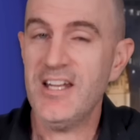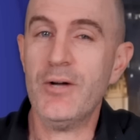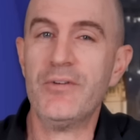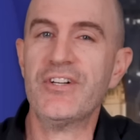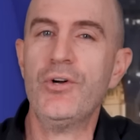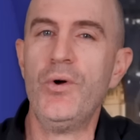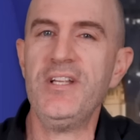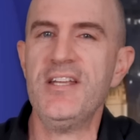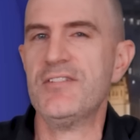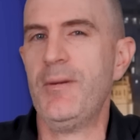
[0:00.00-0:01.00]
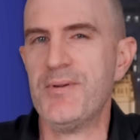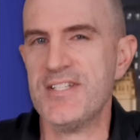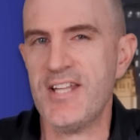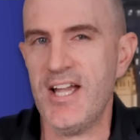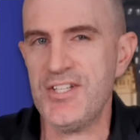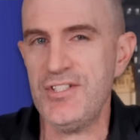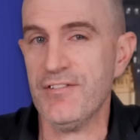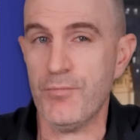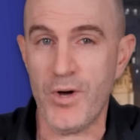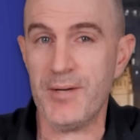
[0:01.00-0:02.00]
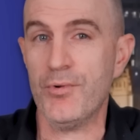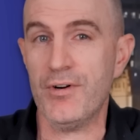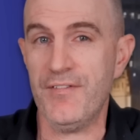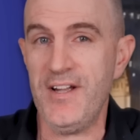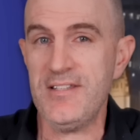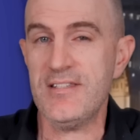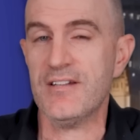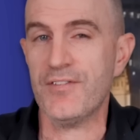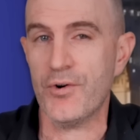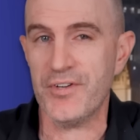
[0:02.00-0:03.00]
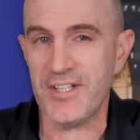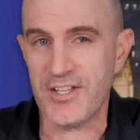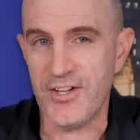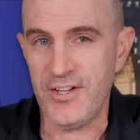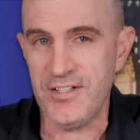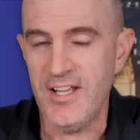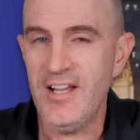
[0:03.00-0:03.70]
Now a recording is a representation of one or more events that have already occurred.